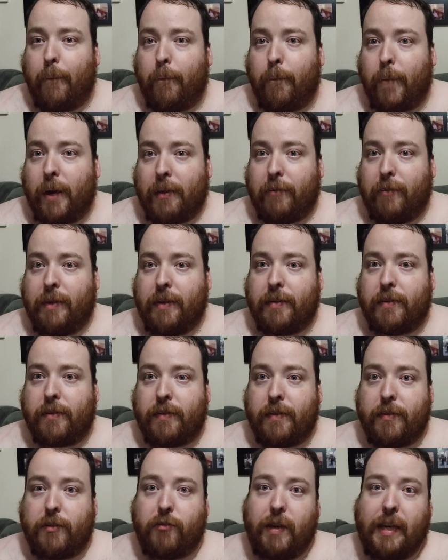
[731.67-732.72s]
whether it's
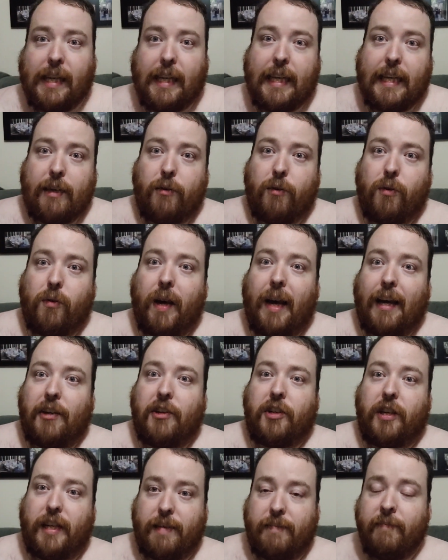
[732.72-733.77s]
discreetly or
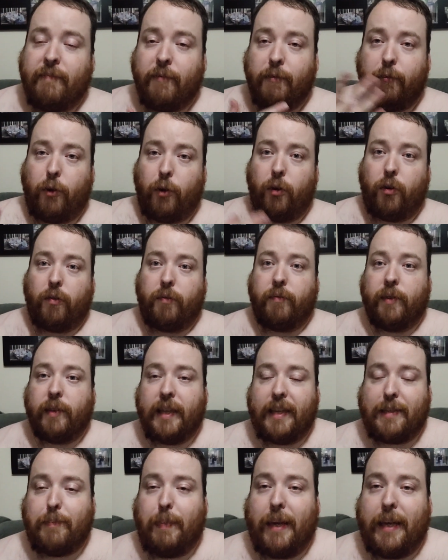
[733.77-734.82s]
actually full on
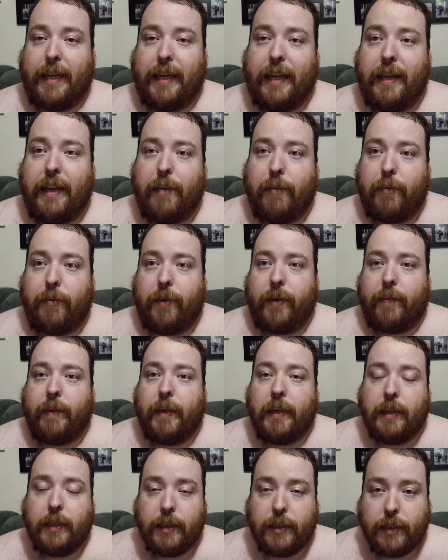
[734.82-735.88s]
explaining it and everything.
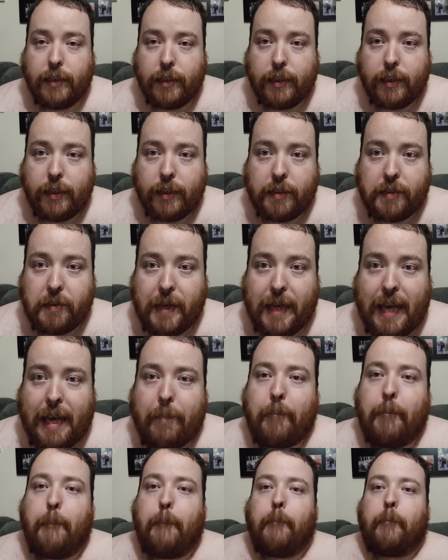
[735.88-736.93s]
So yeah,
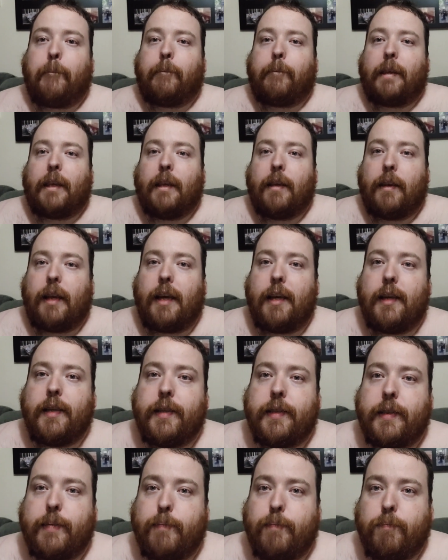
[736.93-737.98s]
that
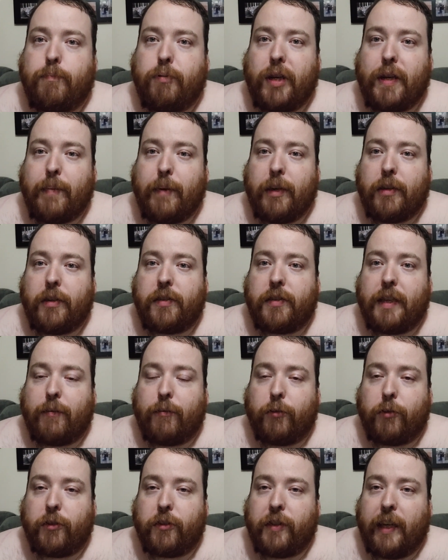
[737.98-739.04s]
is pretty much
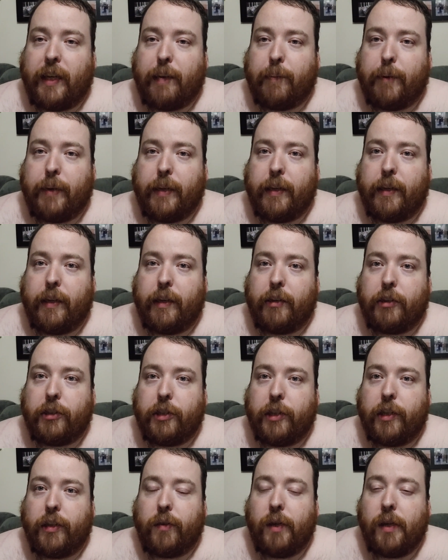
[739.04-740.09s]
Severus Snape in a
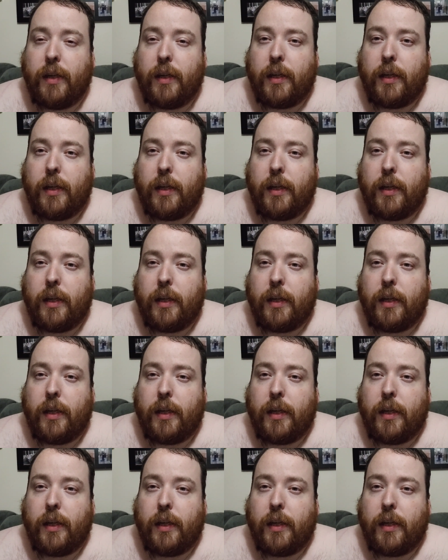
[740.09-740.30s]
nutshell.